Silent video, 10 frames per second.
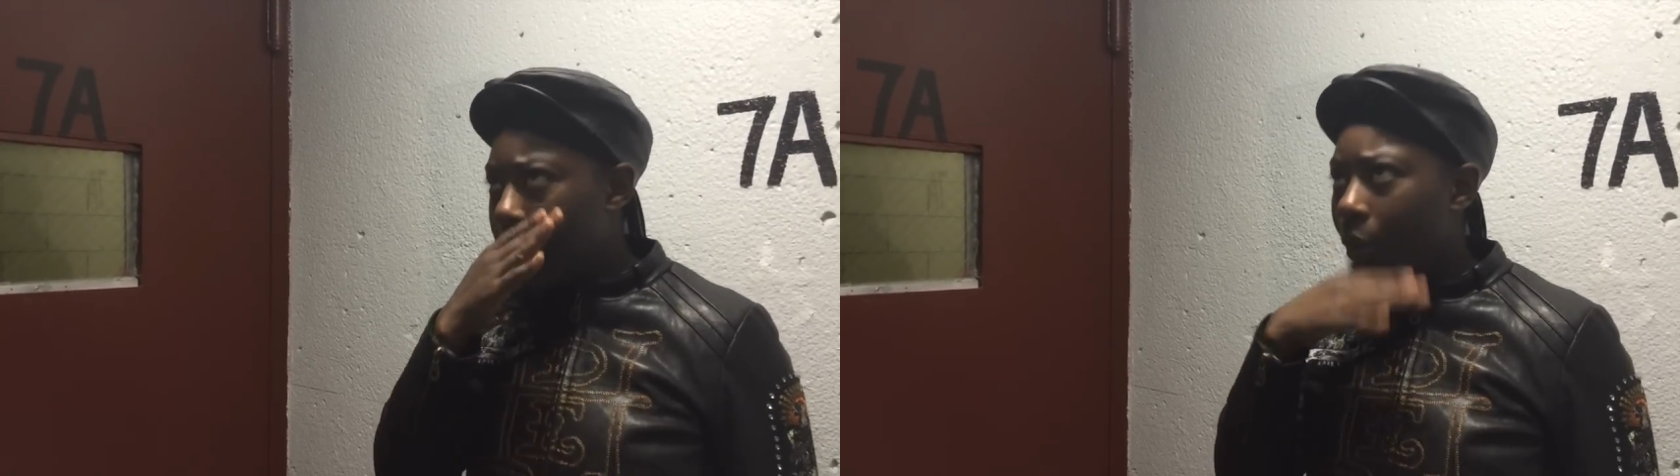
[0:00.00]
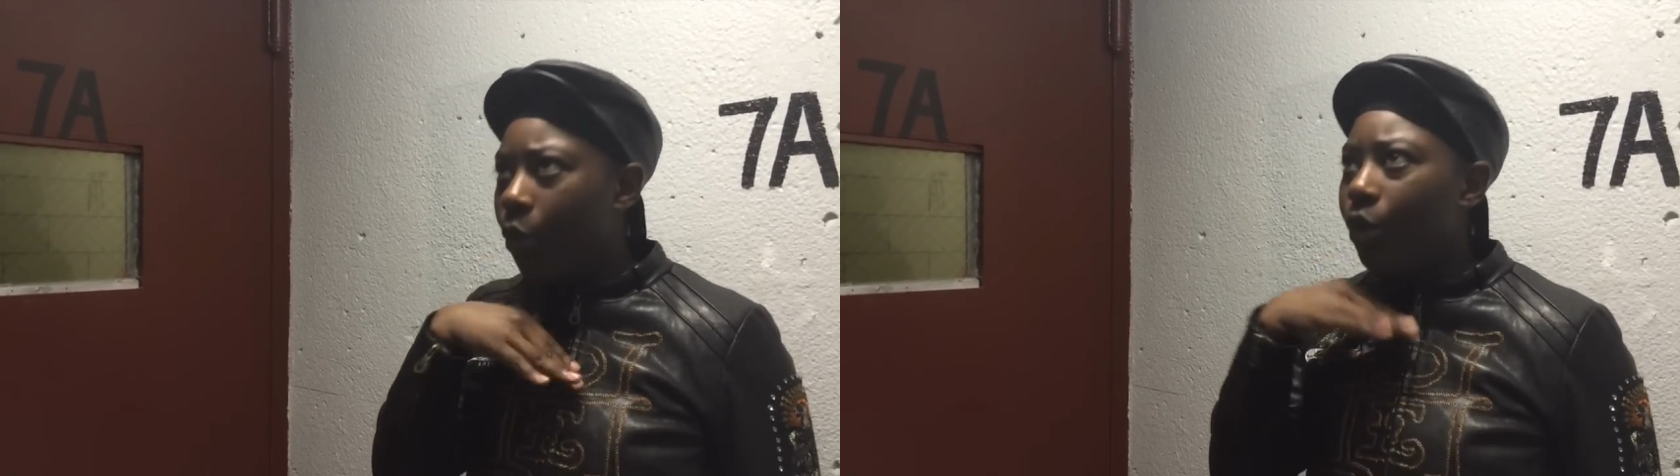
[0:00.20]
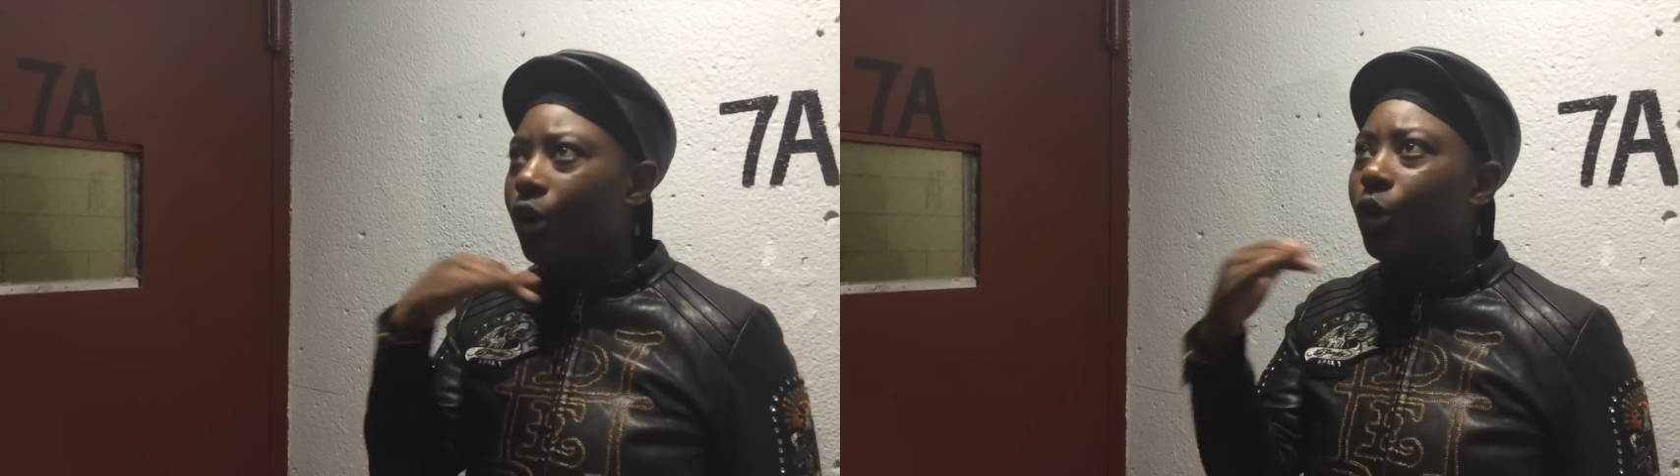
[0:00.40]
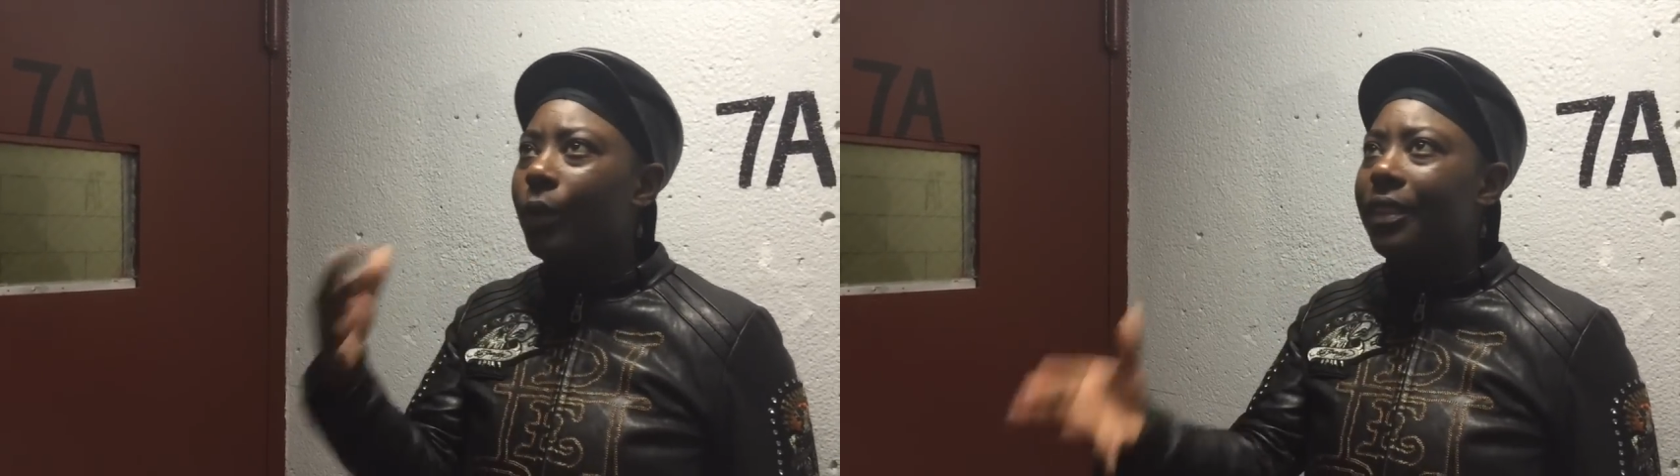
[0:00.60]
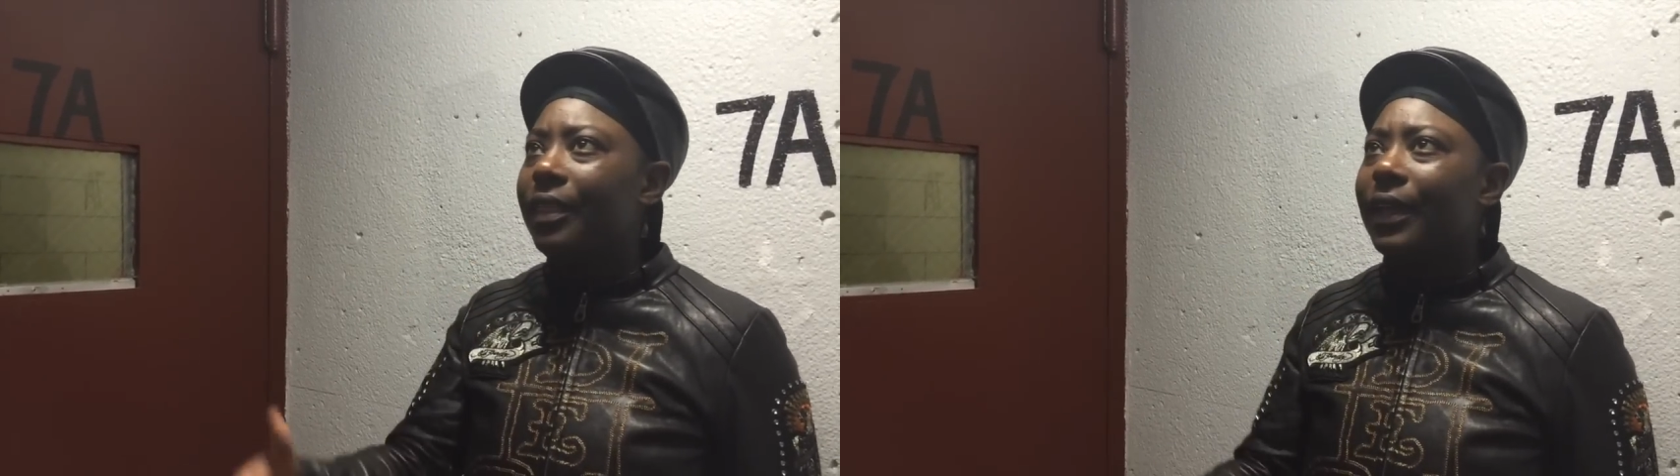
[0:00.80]

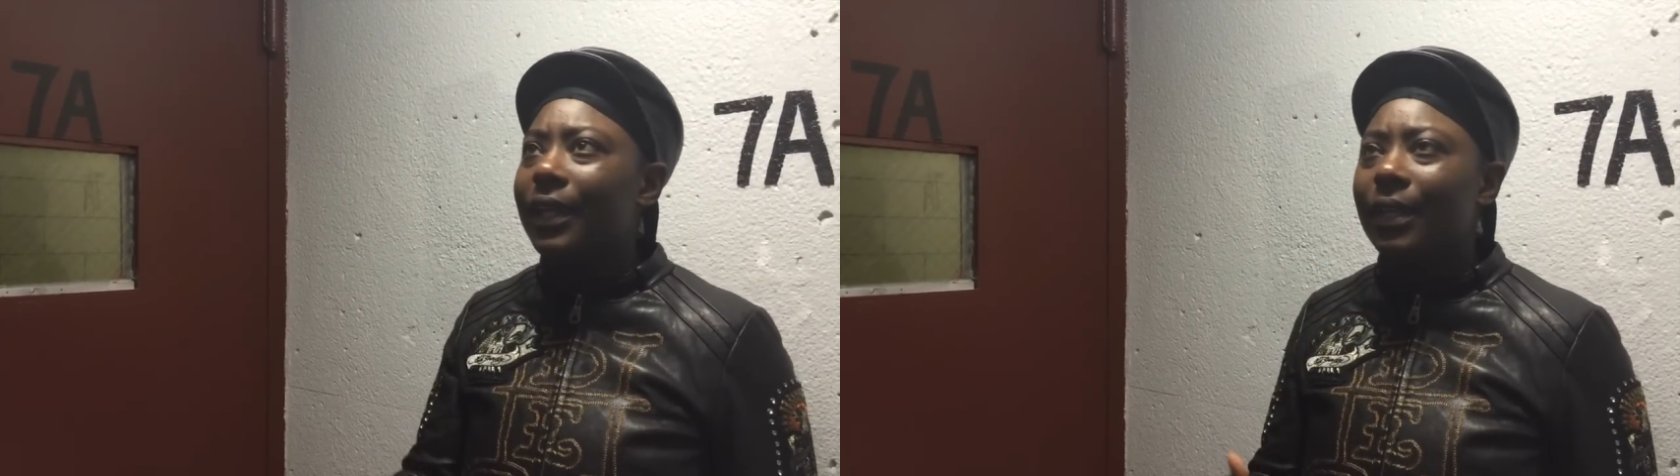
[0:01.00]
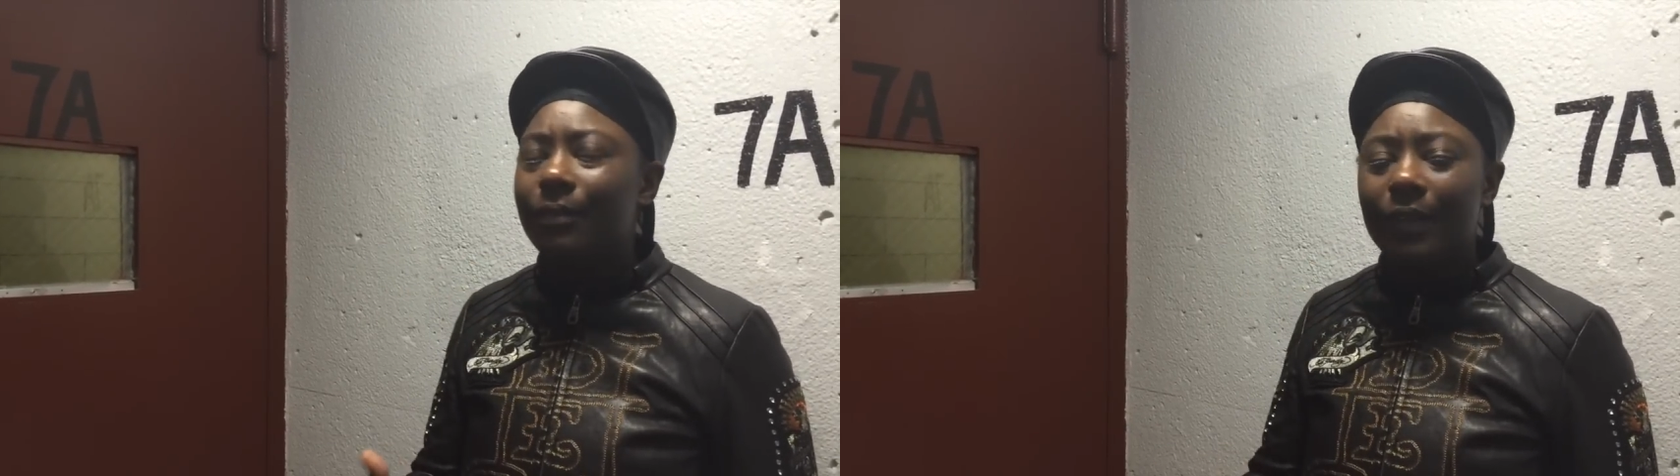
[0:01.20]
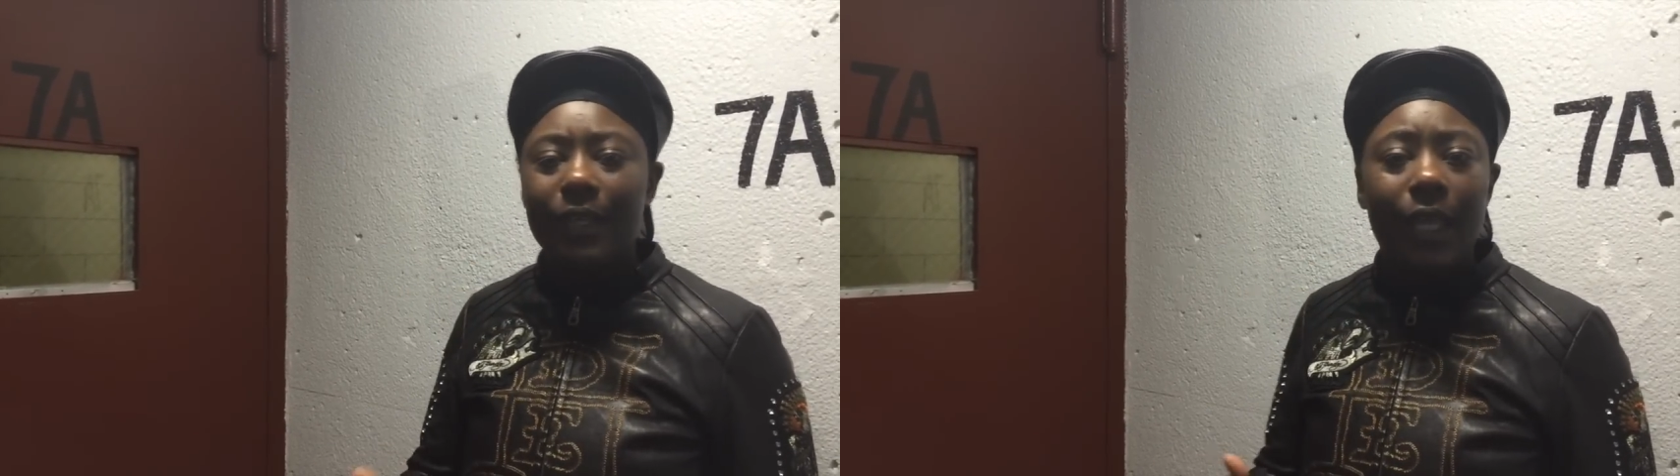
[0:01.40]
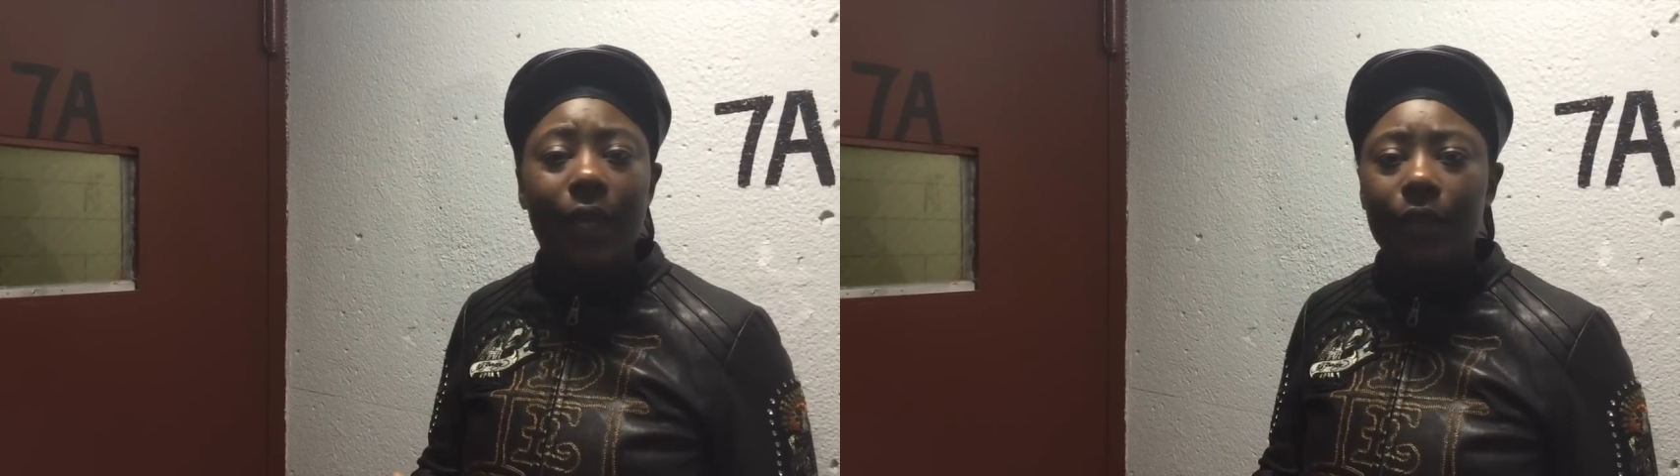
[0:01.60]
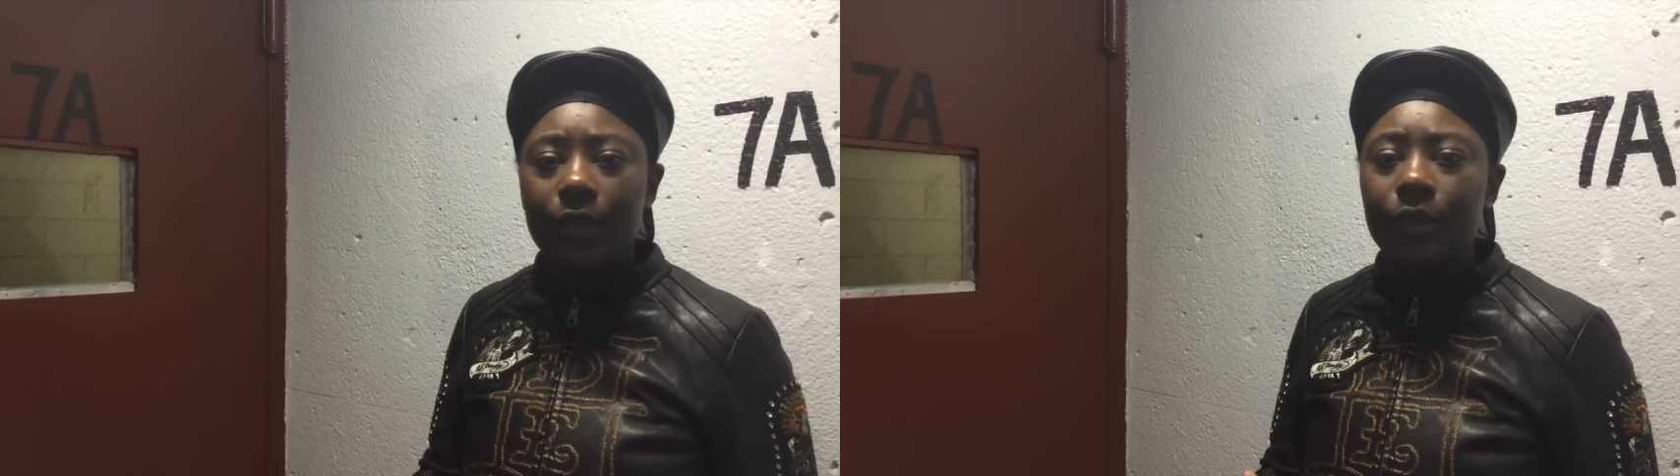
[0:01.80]
ongoing thing and a
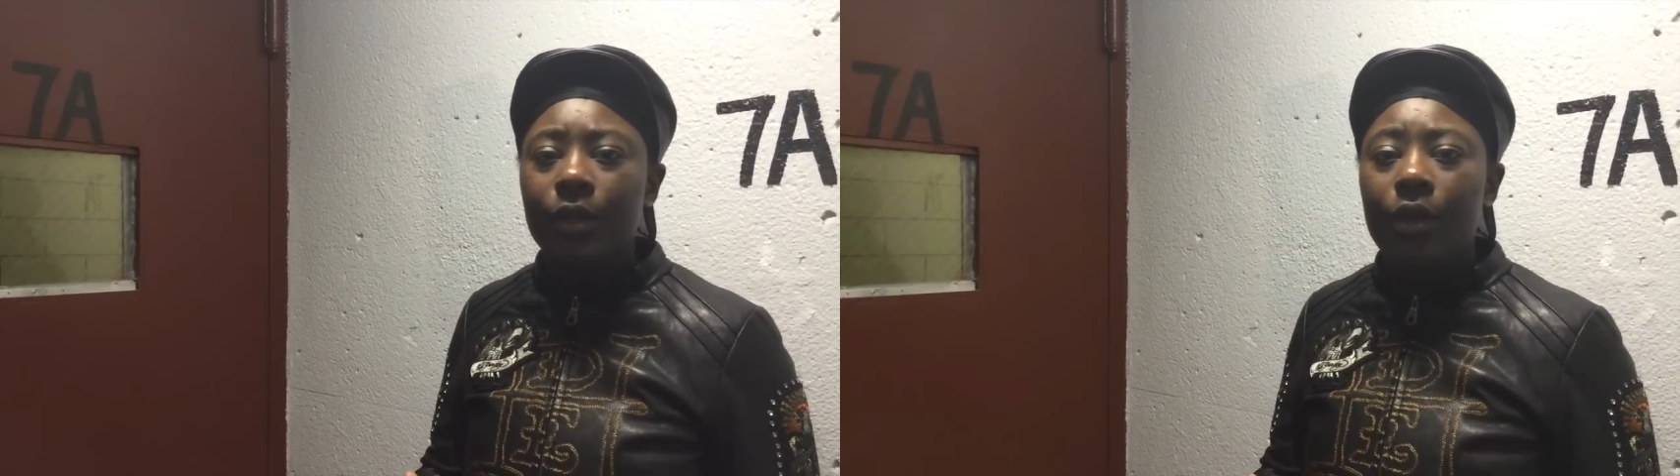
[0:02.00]
vendetta,